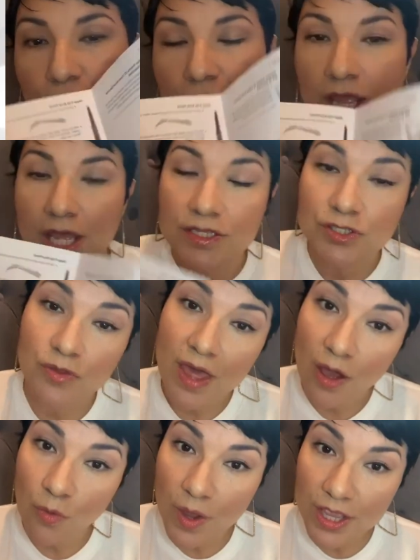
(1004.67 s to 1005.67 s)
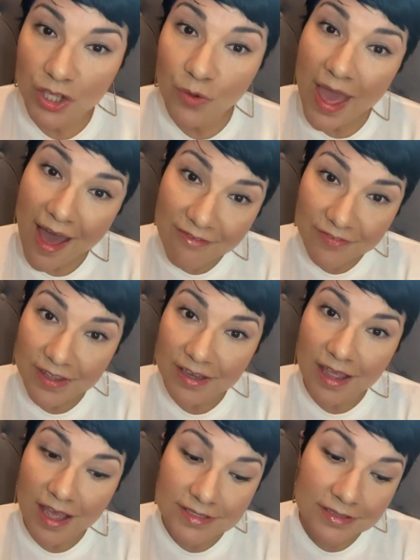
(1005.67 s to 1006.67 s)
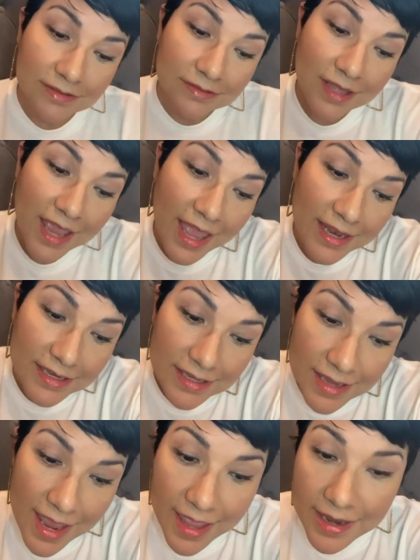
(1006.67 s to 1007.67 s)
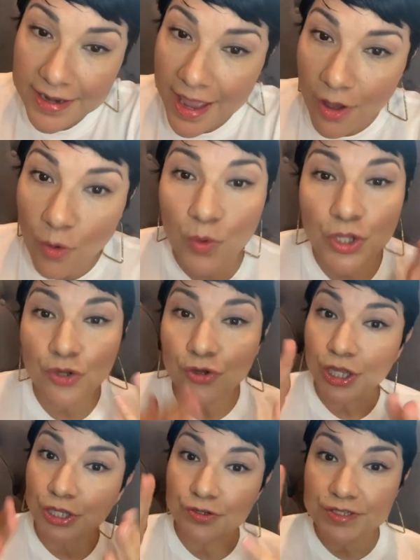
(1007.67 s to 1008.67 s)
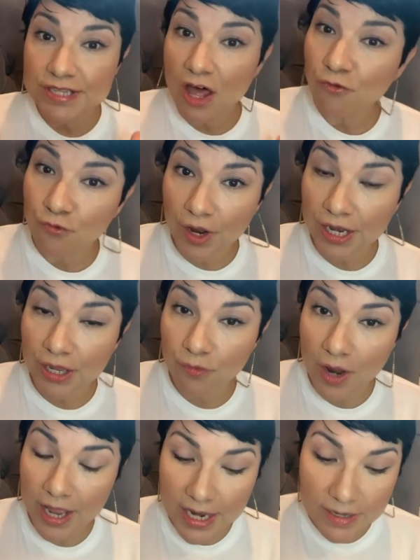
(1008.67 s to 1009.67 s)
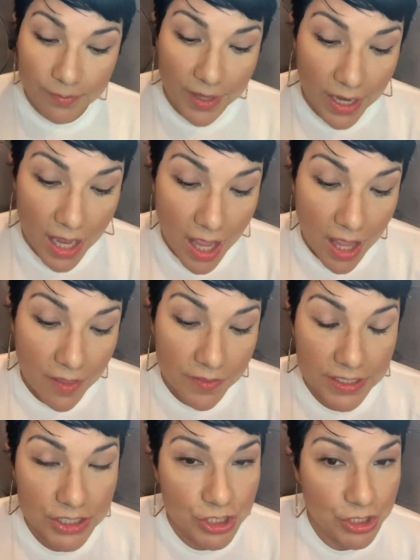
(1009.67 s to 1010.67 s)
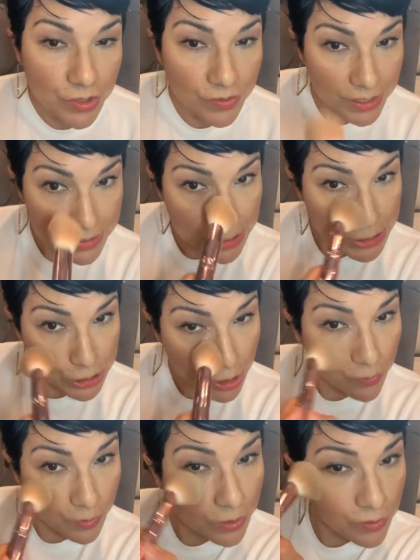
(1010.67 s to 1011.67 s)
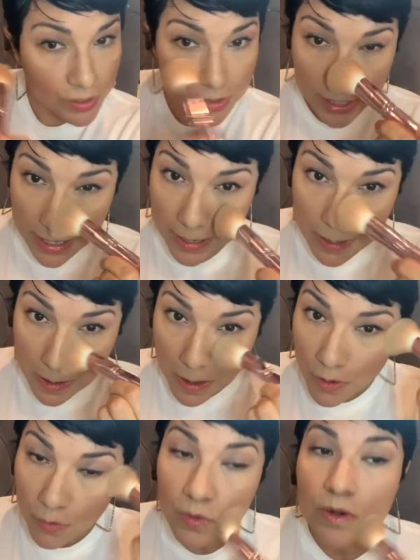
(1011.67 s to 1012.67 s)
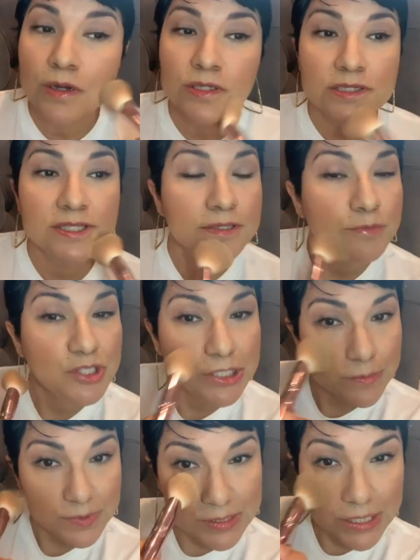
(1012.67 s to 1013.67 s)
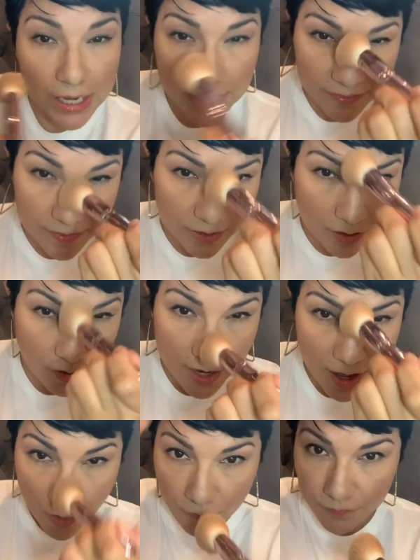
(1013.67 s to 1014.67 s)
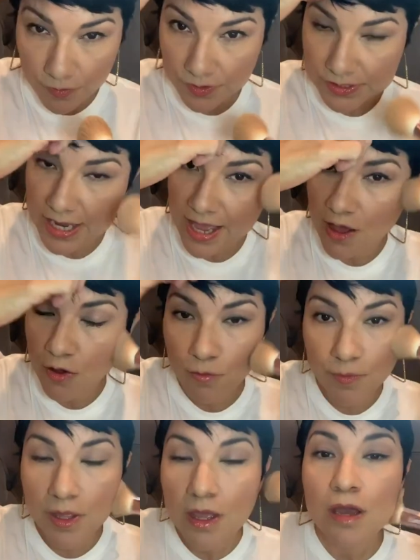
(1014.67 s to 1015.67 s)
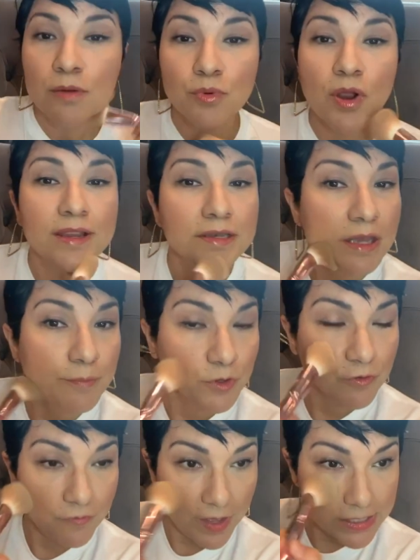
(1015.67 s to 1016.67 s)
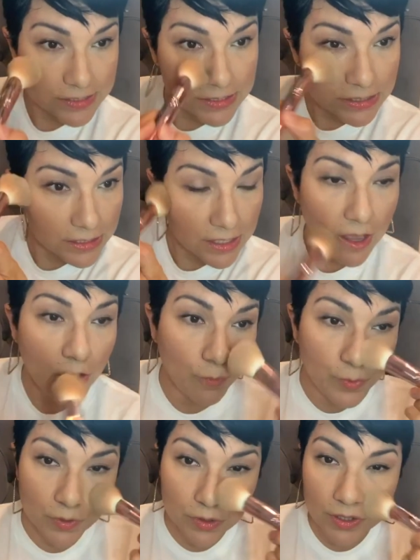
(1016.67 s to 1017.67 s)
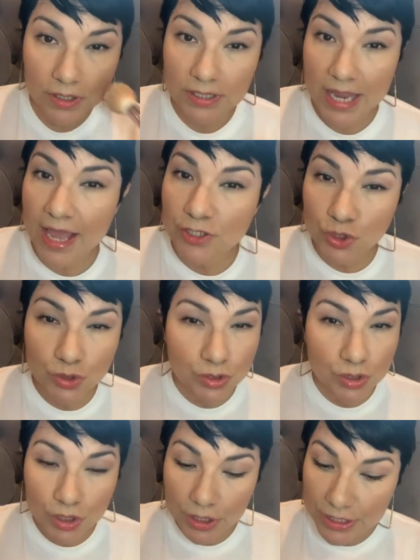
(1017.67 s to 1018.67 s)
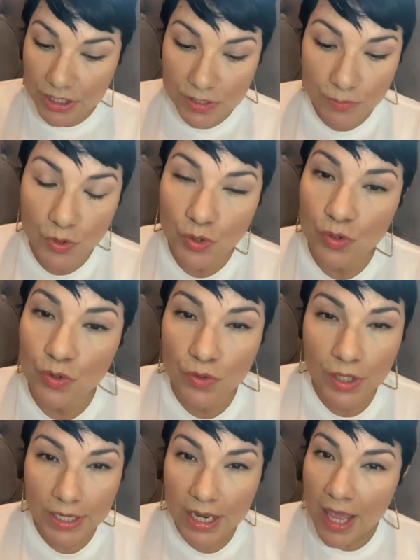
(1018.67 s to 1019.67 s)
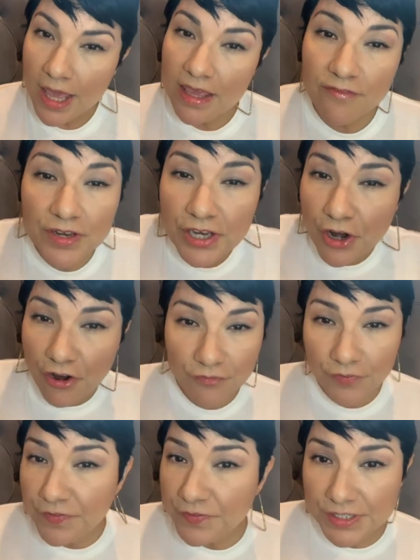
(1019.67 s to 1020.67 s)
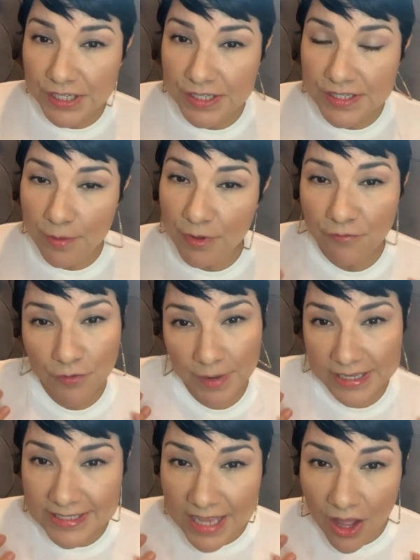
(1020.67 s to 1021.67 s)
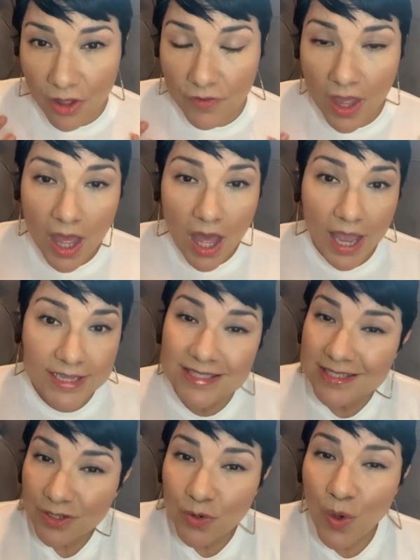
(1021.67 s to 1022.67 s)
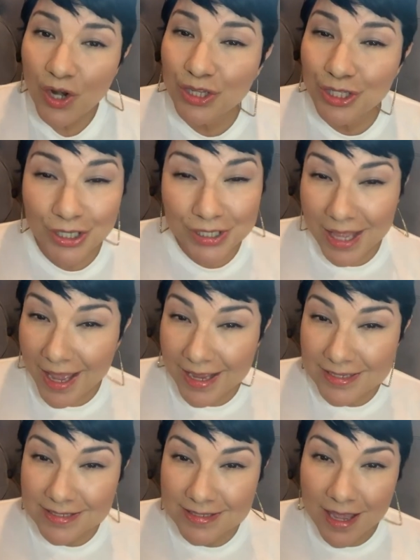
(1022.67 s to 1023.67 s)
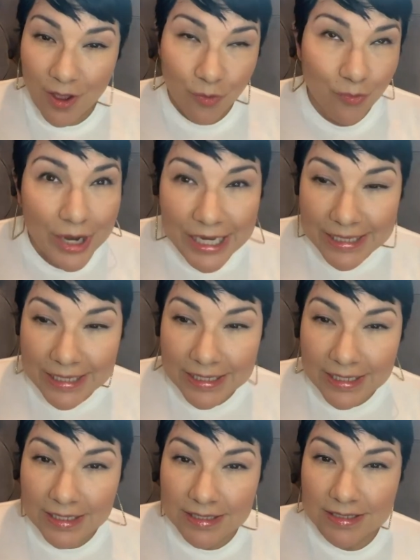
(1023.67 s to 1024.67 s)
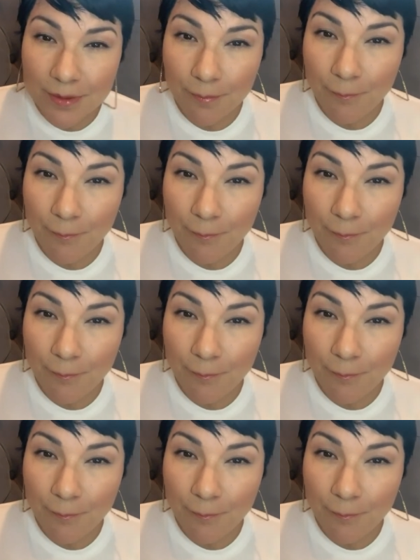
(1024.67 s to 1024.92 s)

So that way you have it as a little handy handout when you're getting yourself ready, right? But the additional things I shared with you today were just some tips that I think are helpful to help brighten up your face and help you look natural and smooth. And even in our 50s, I mean, for myself, I still want to look nice, radiant, but